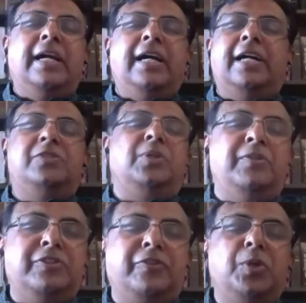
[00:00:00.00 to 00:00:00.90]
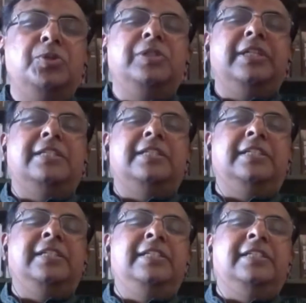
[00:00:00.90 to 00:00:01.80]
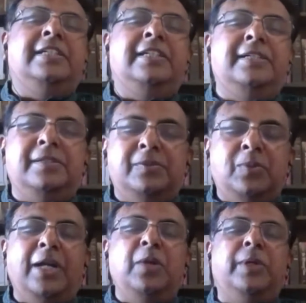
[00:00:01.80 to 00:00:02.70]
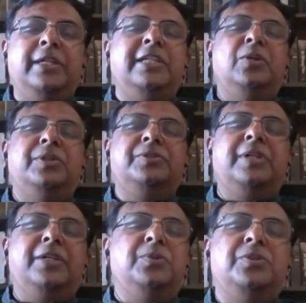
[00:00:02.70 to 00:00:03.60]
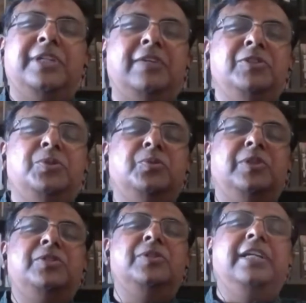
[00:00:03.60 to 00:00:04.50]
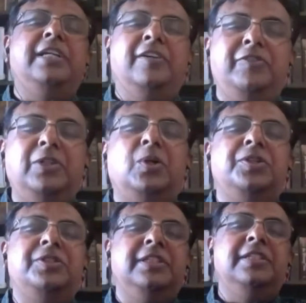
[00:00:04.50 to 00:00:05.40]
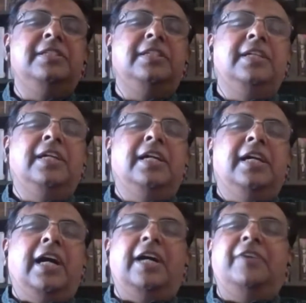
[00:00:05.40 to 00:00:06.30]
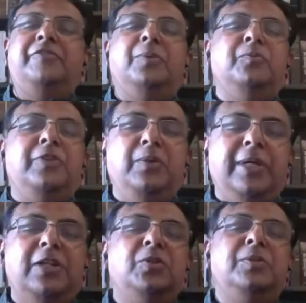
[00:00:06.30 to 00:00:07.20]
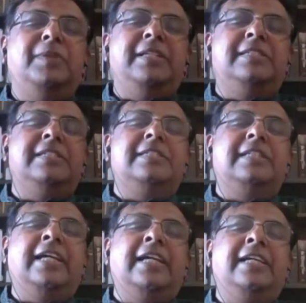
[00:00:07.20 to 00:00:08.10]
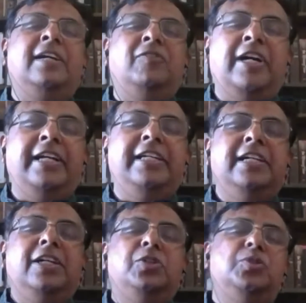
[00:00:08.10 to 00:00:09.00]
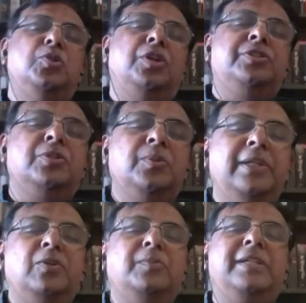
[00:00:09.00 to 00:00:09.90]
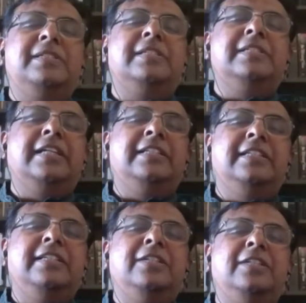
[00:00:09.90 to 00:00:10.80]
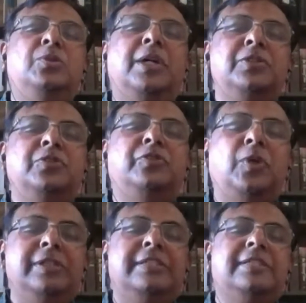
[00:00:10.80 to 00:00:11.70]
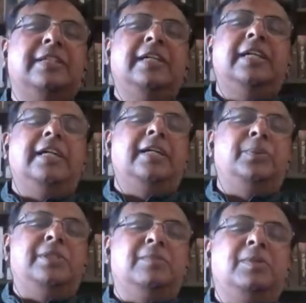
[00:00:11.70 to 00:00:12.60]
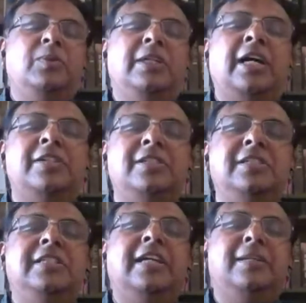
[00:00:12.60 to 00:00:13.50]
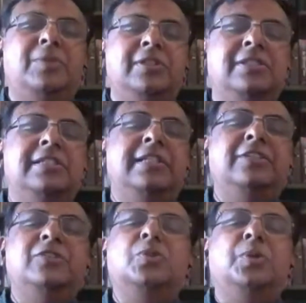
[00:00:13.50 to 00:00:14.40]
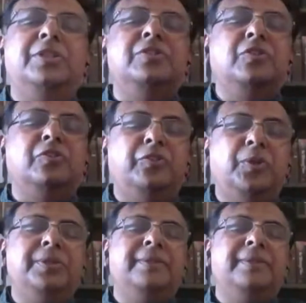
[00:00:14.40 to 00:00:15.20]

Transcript: So I was fortunate in while working also, I could travel to virtually every continent, from very well-known places like Hawaii to not so well-known places like the Iguazu Falls, which is between Argentina and Brazil, and so on and so forth.